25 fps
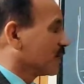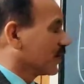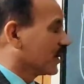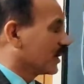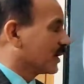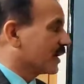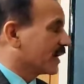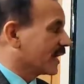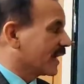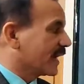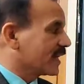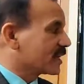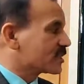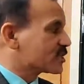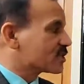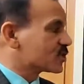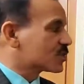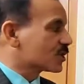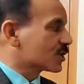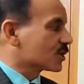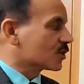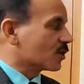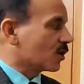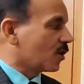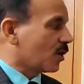
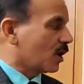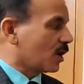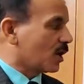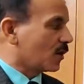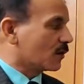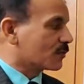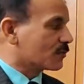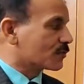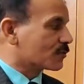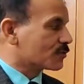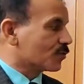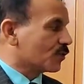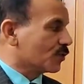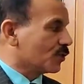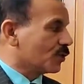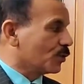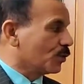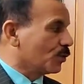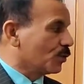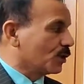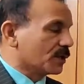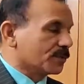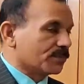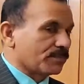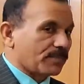nature of
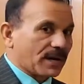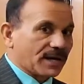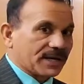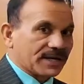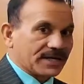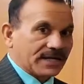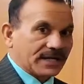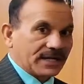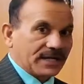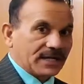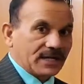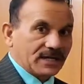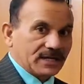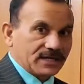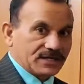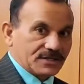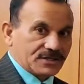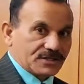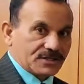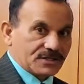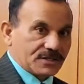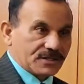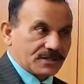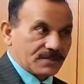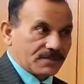solute
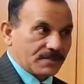particles.